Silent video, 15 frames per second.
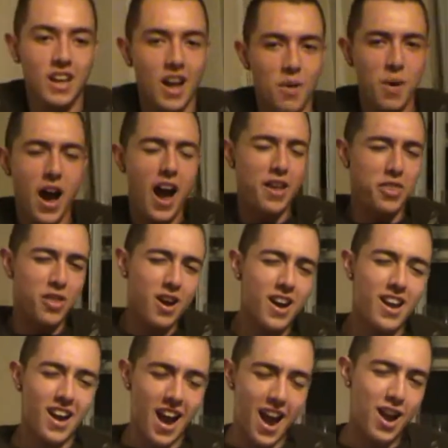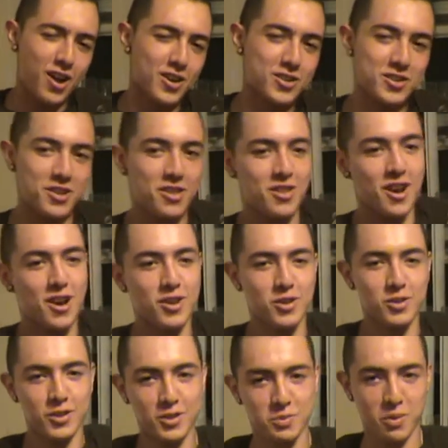thought, I honestly thought
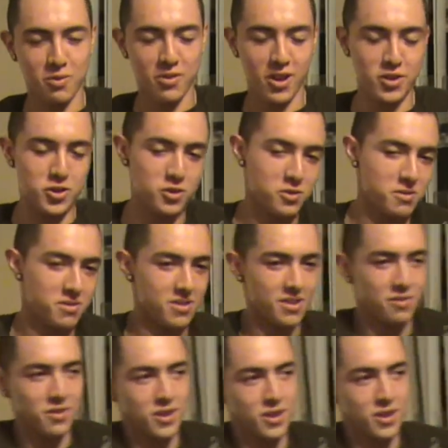you looked professional. Thank